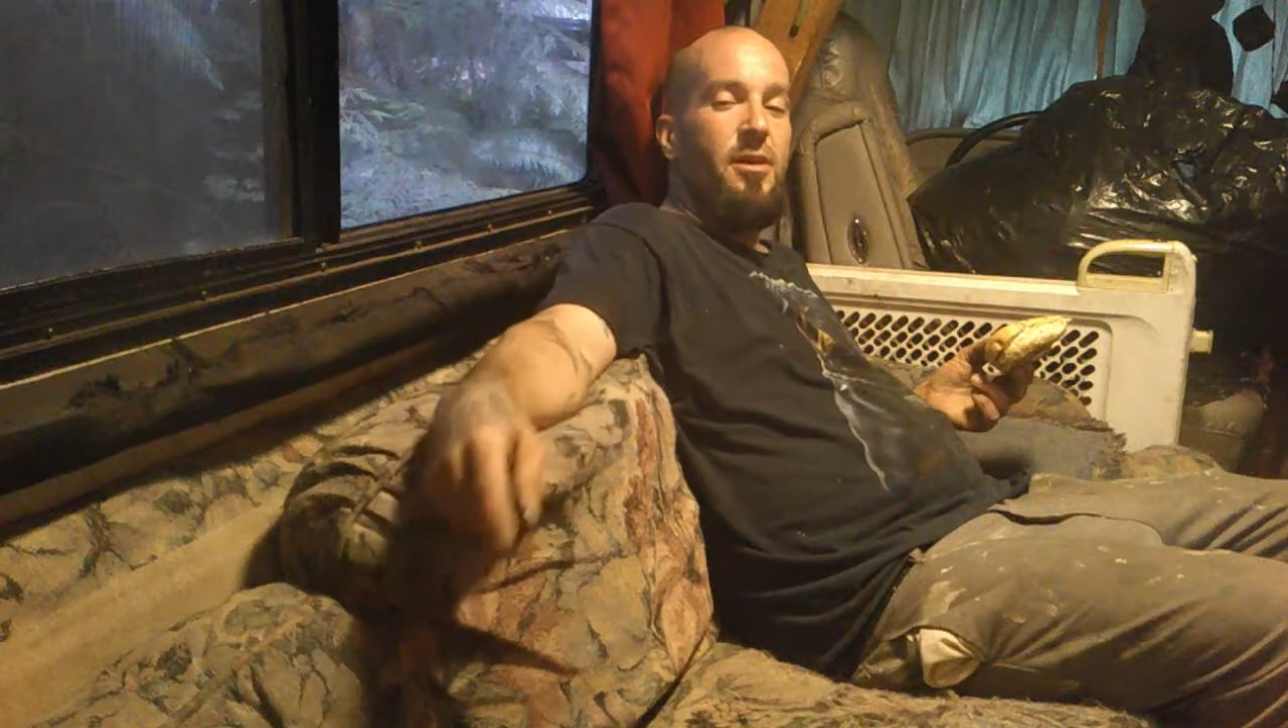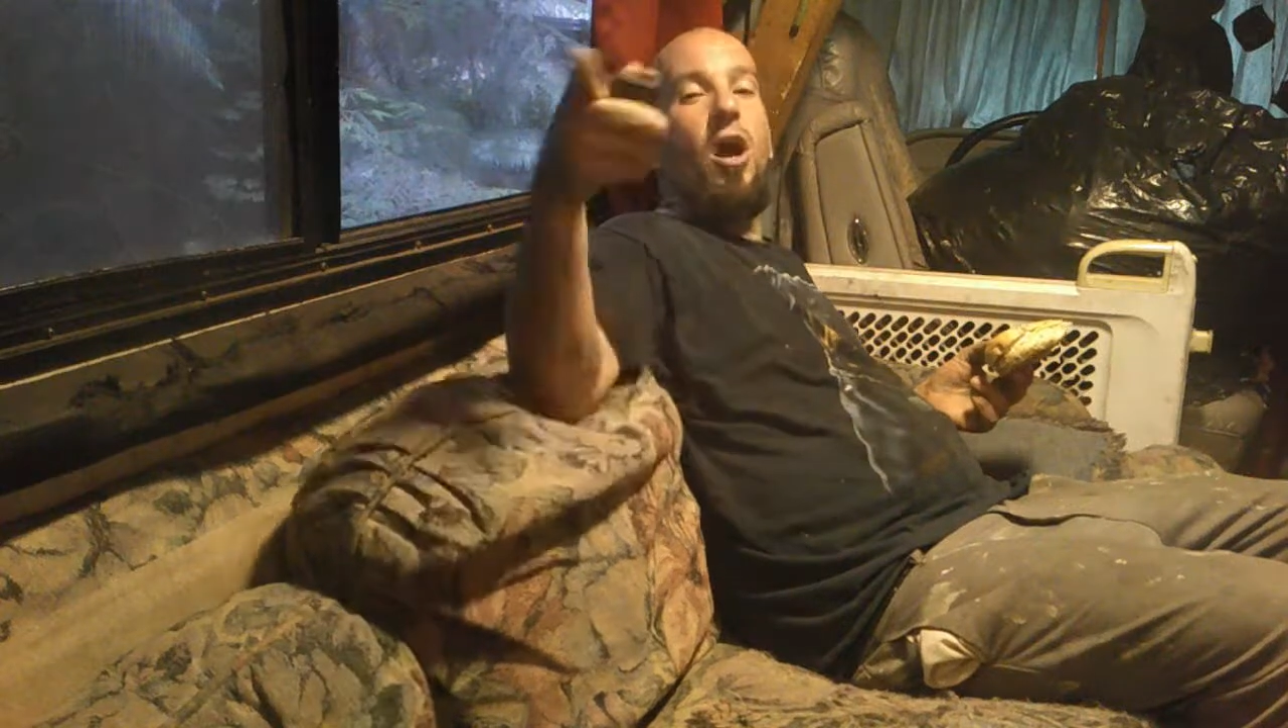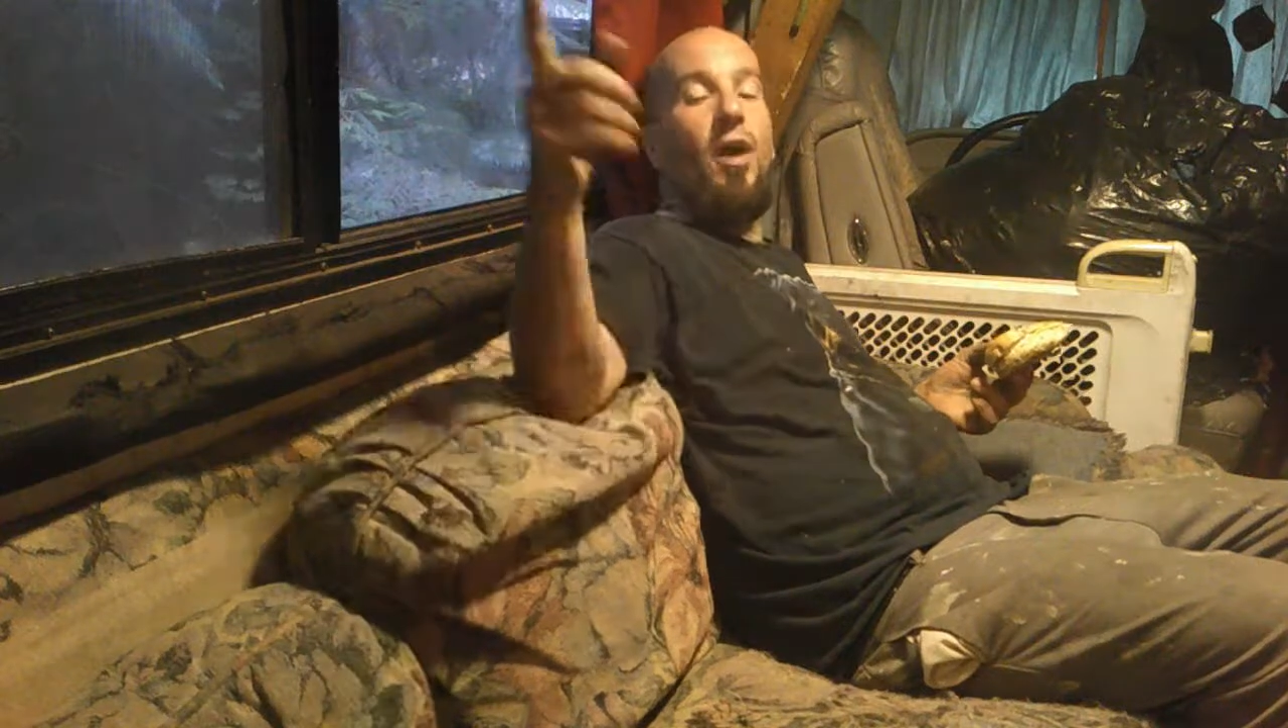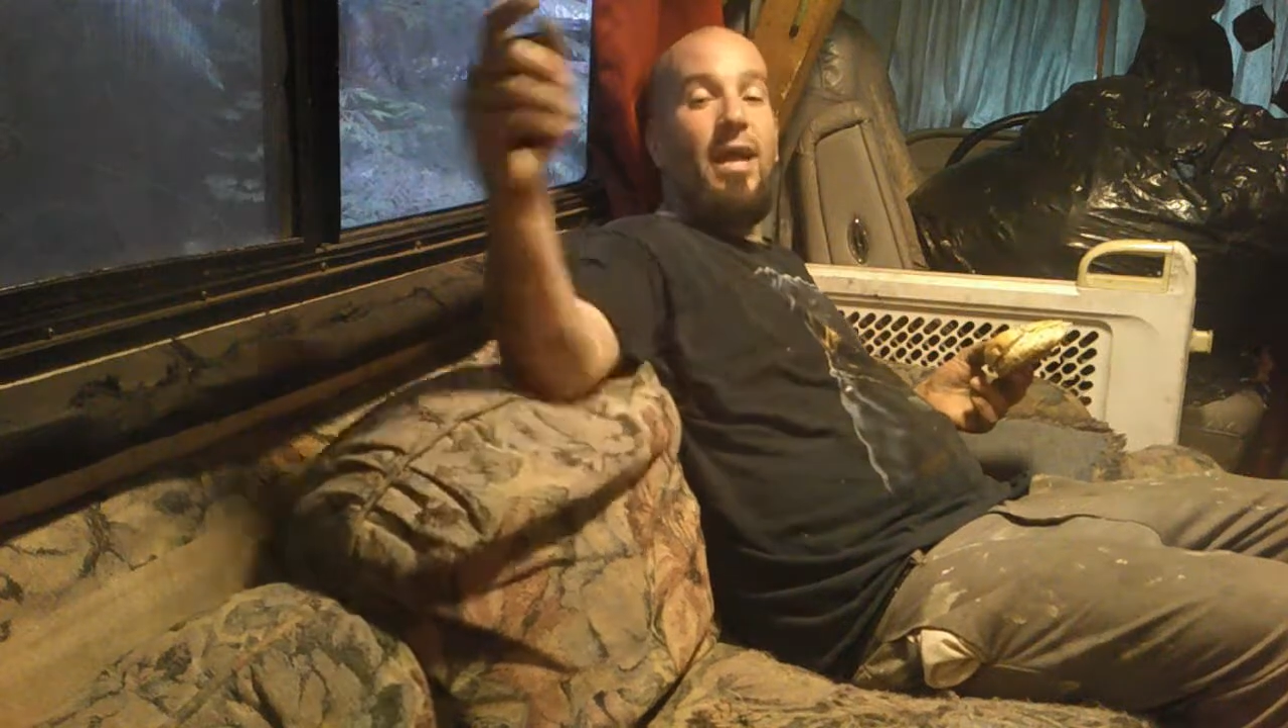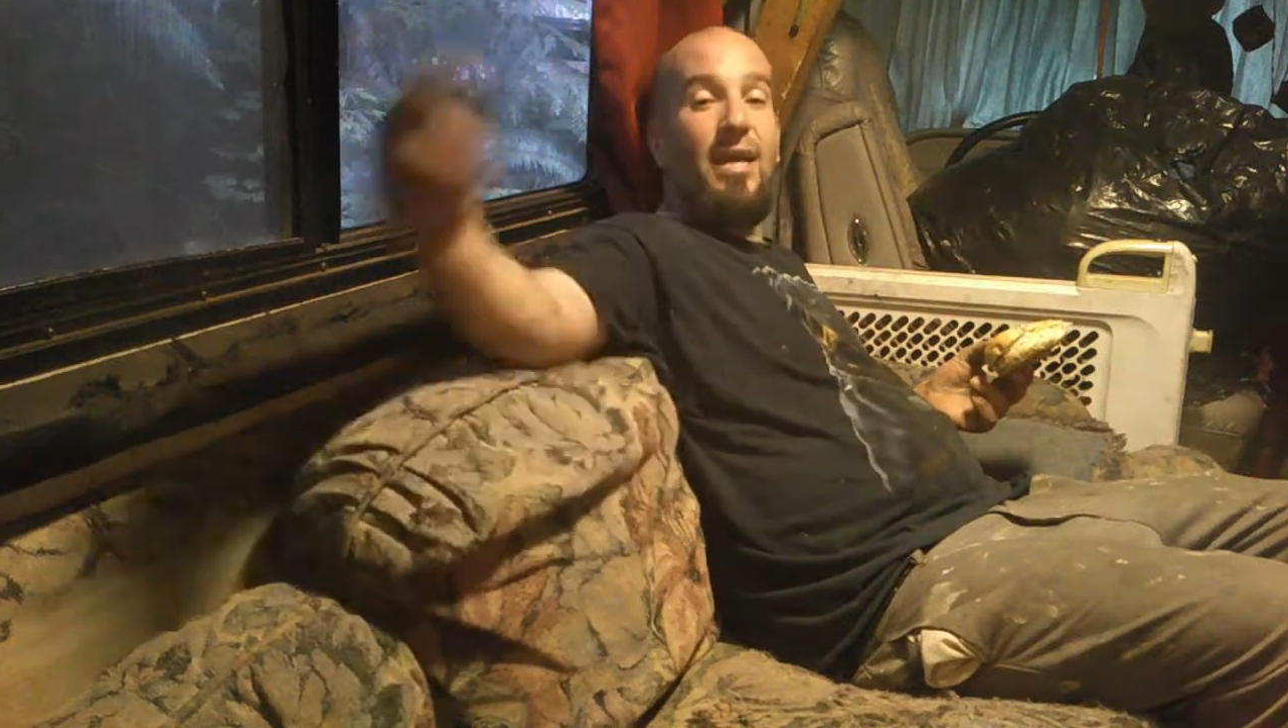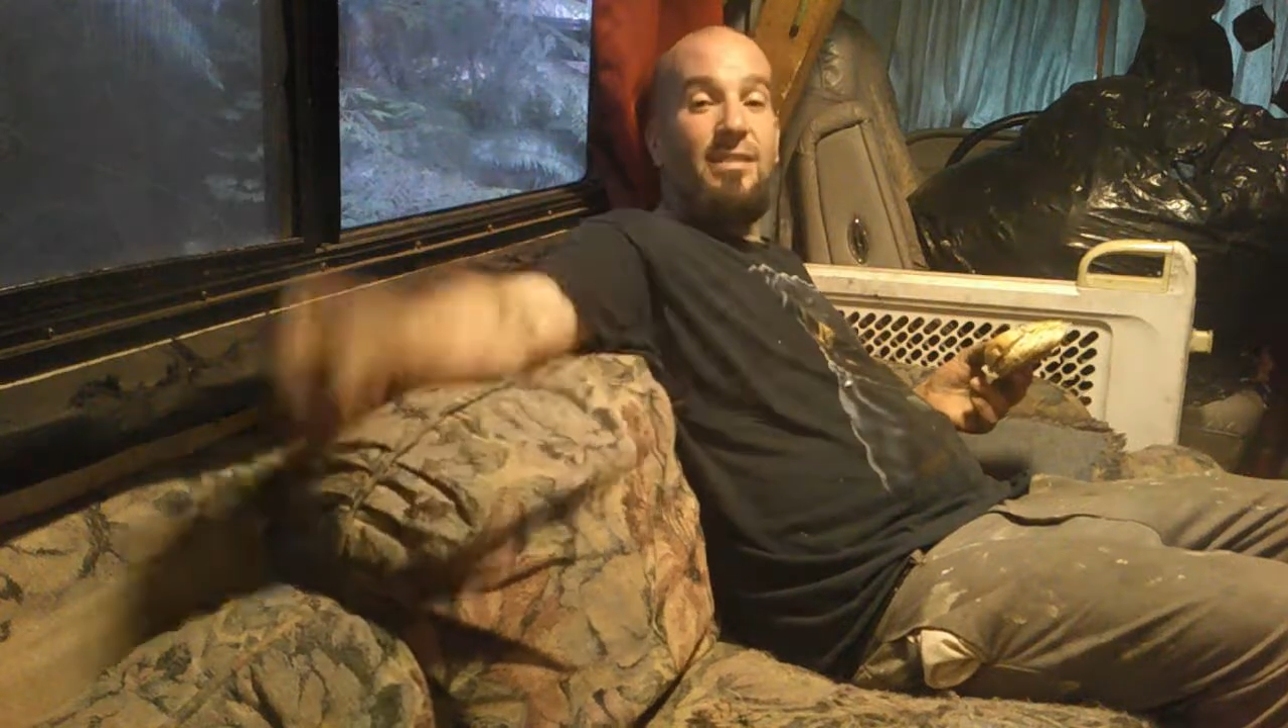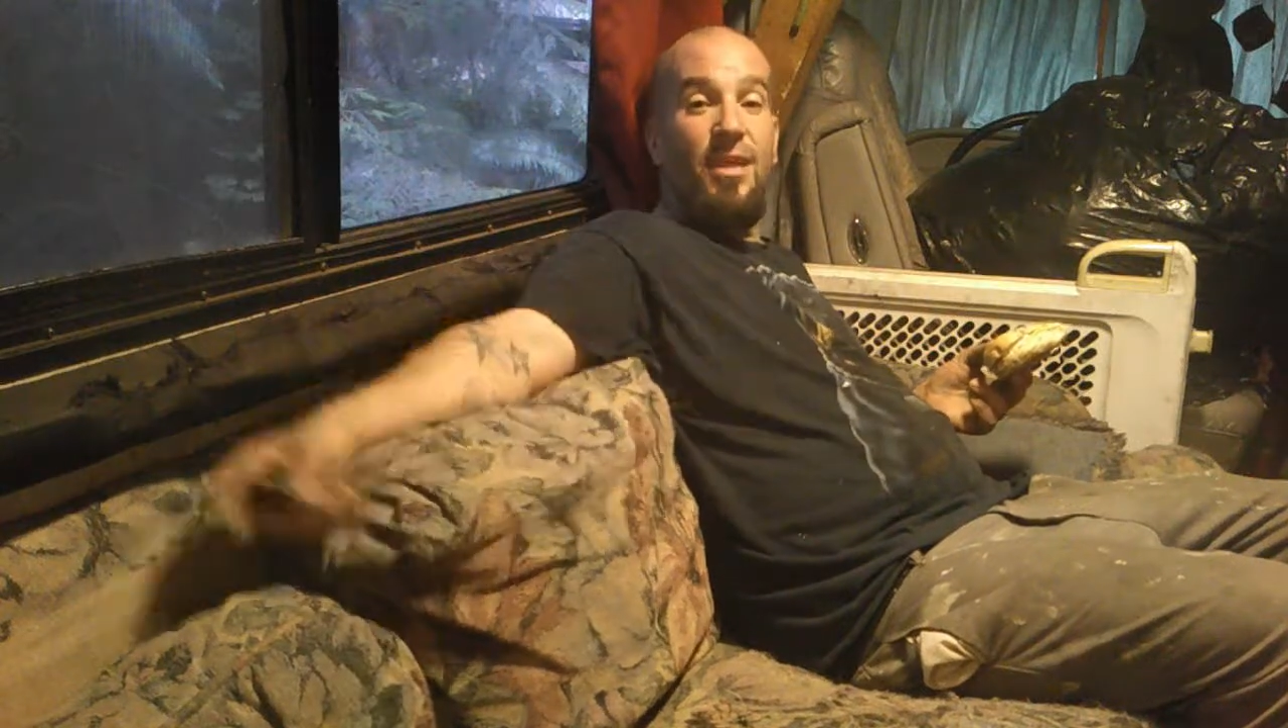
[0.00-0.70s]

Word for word: All right, guys,